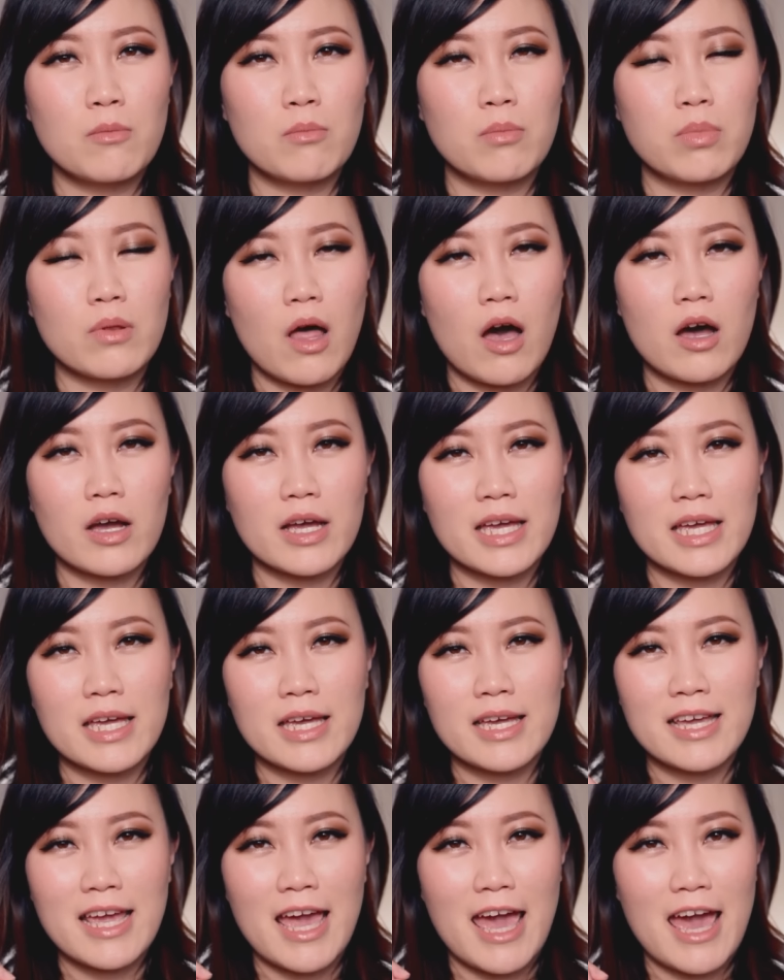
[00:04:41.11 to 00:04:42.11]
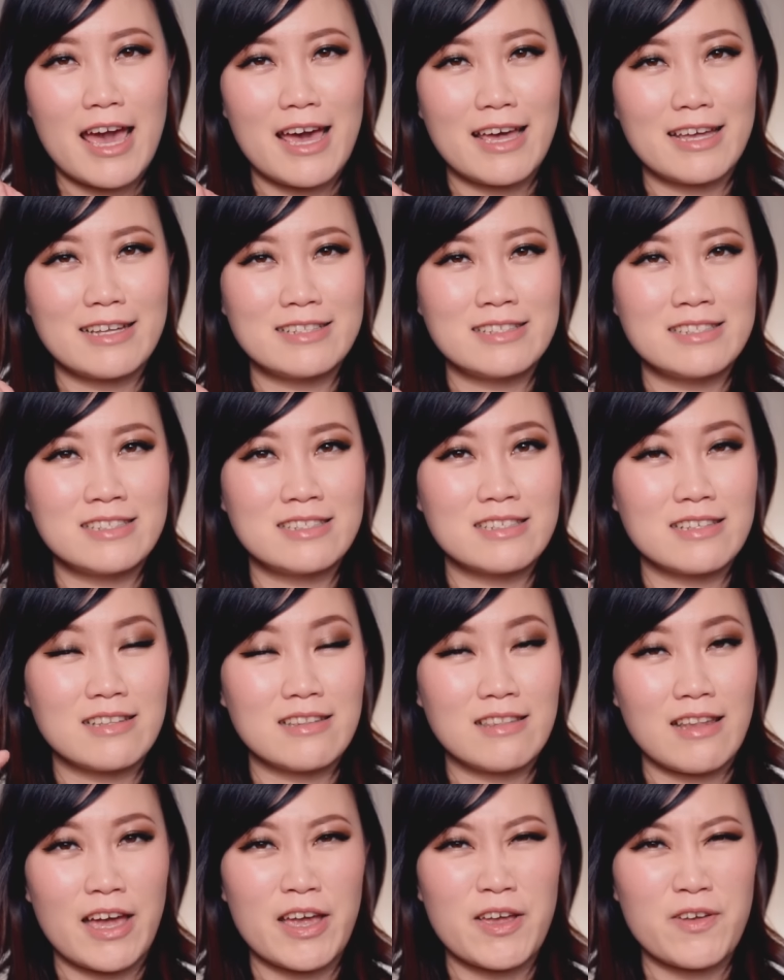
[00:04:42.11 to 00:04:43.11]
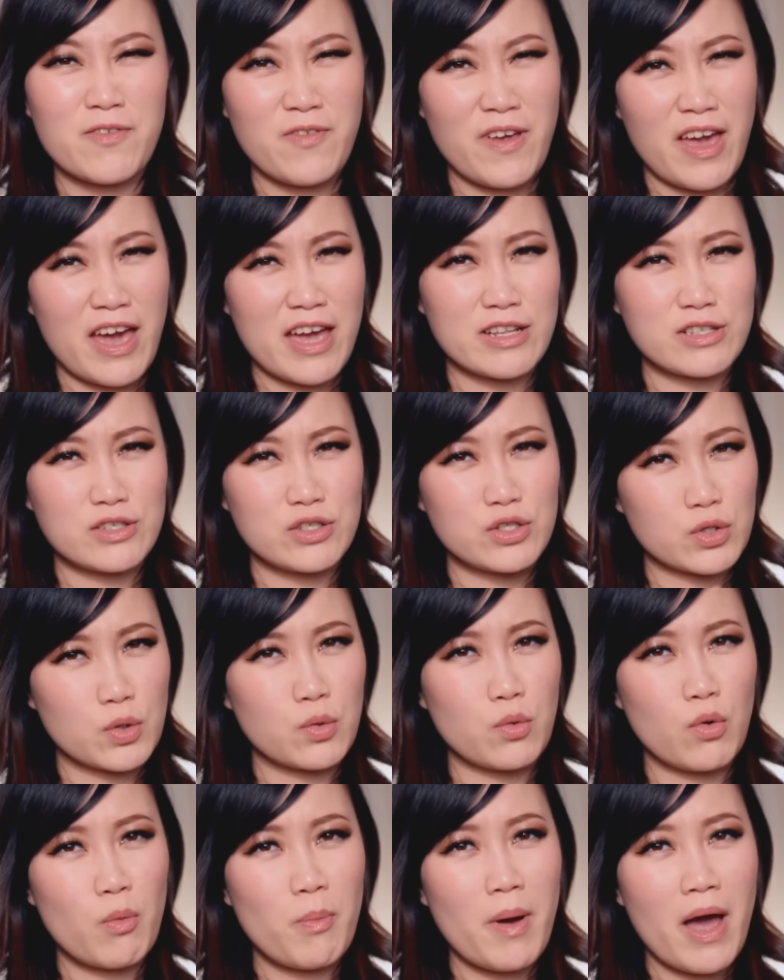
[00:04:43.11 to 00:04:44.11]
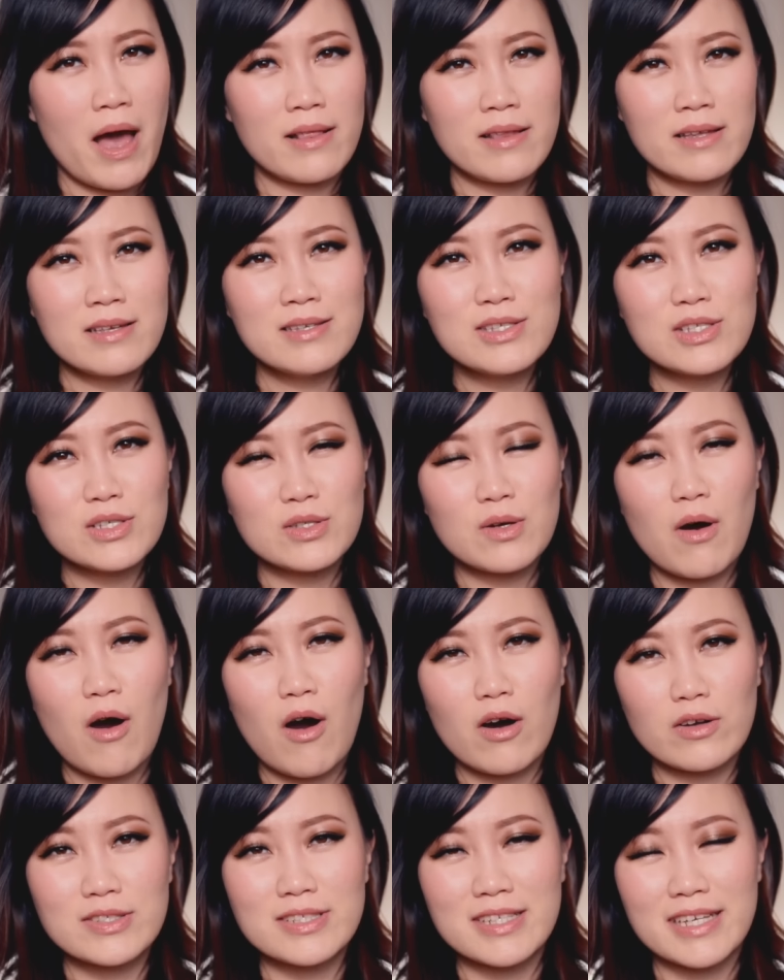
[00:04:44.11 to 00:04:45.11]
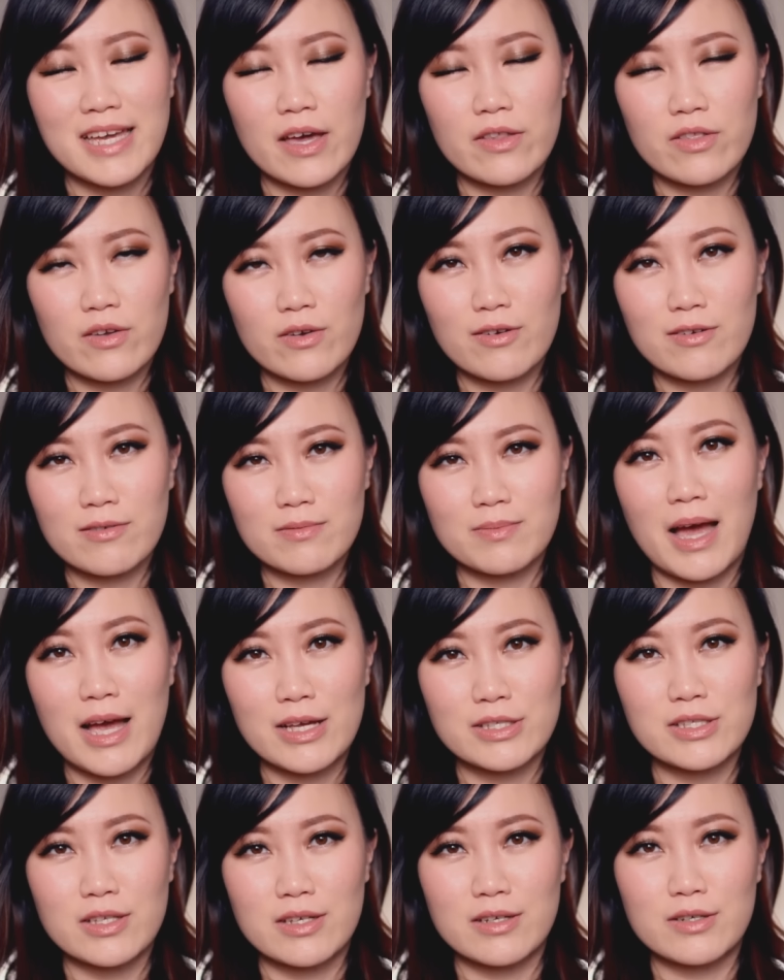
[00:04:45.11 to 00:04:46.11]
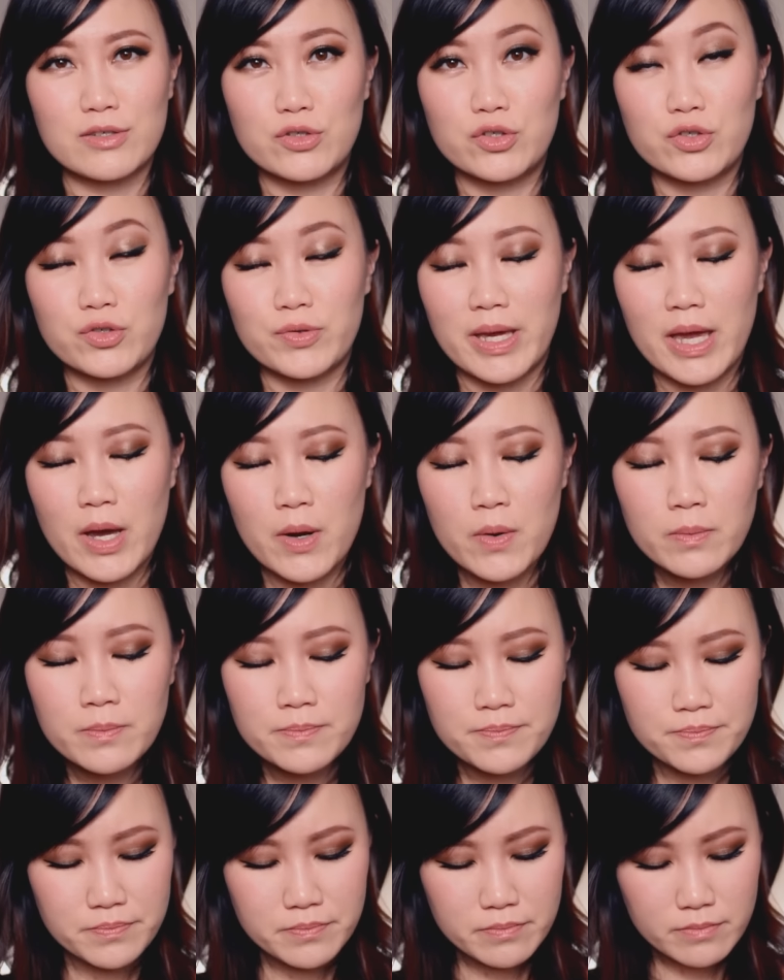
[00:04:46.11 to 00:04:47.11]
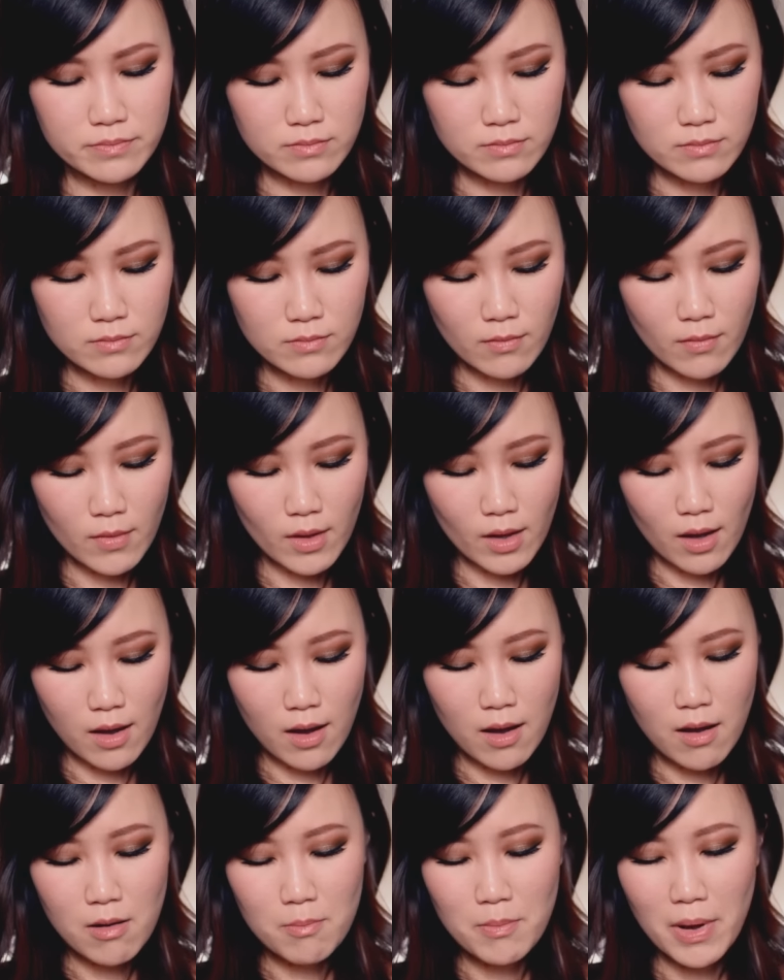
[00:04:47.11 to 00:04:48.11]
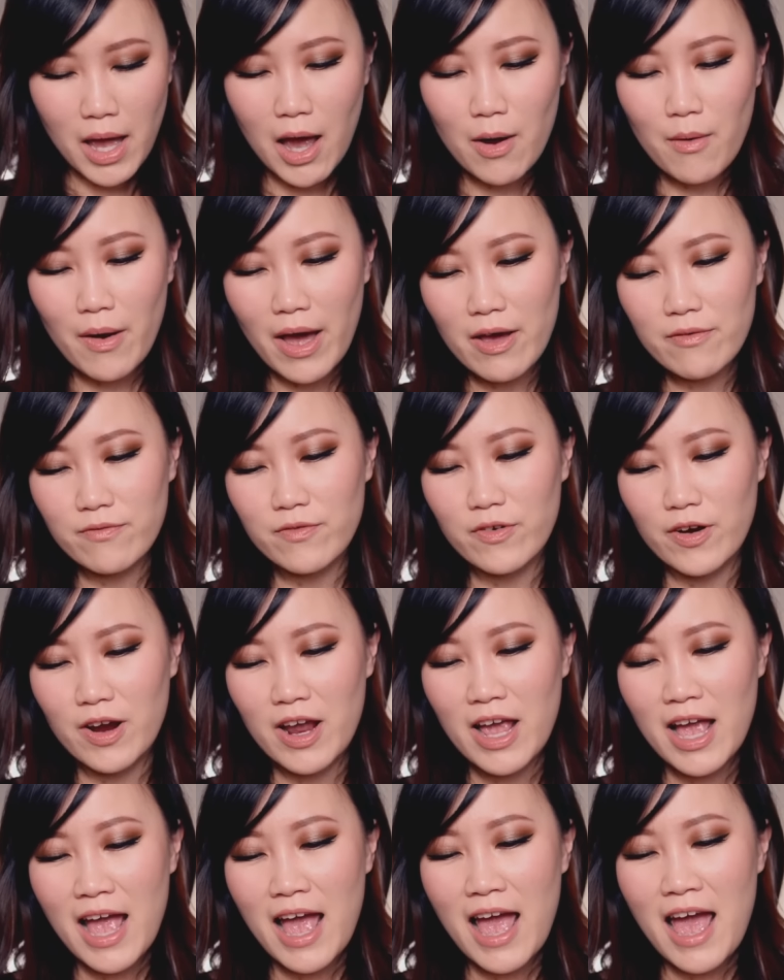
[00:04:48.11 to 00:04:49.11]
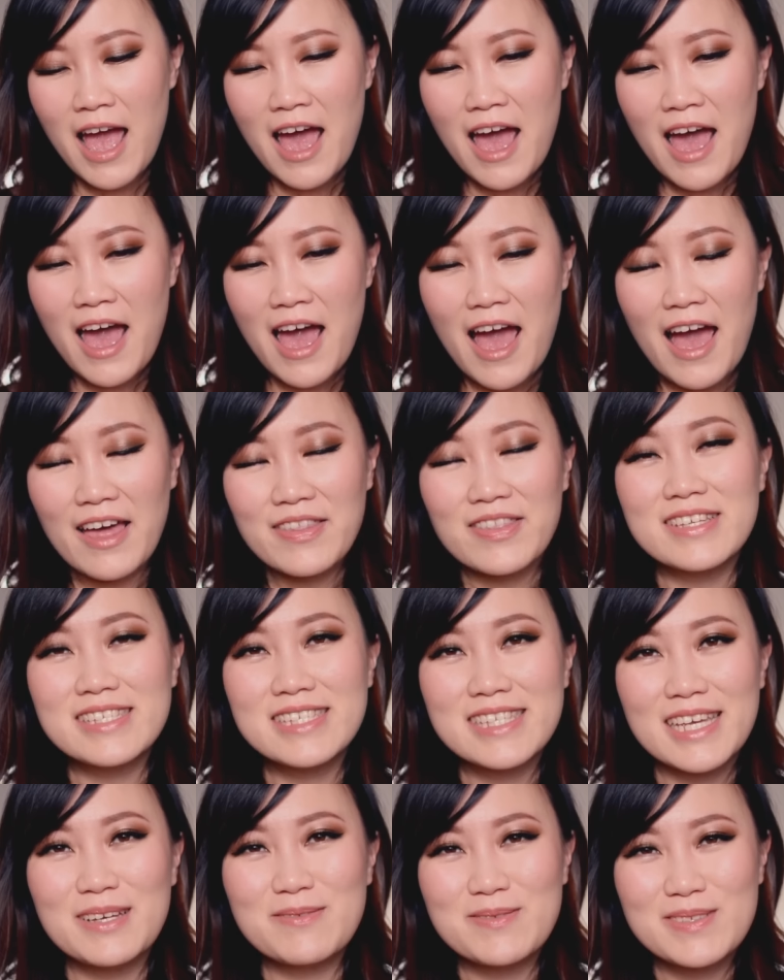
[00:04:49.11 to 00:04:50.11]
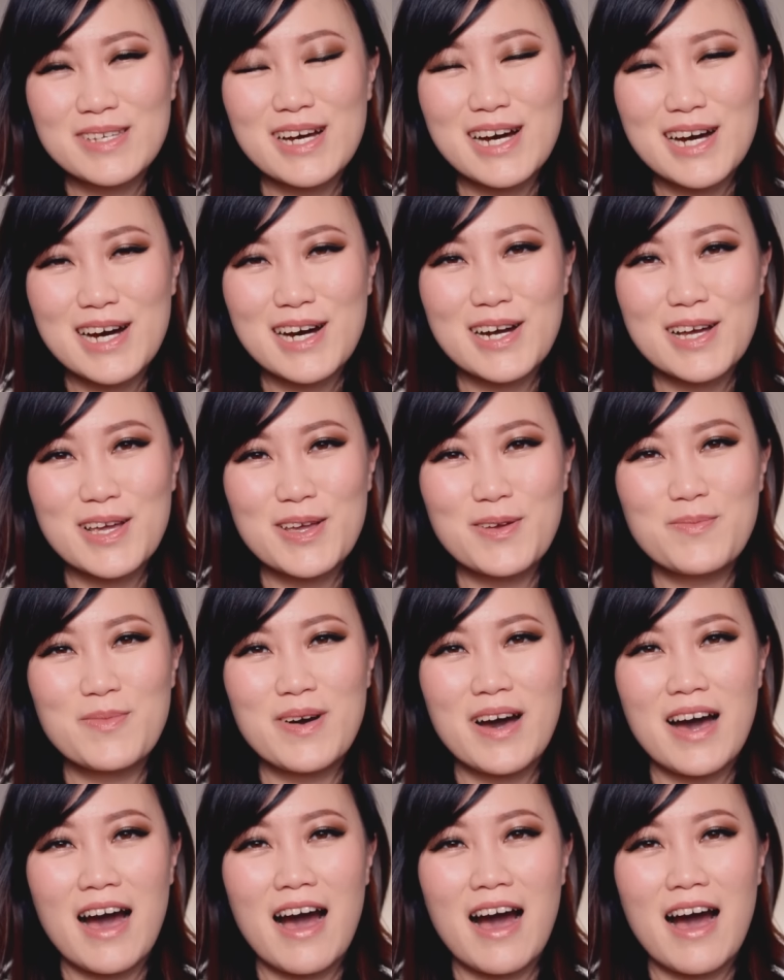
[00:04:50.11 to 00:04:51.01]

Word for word: blogging and life and school balance you know all together as a trio um, however at the same time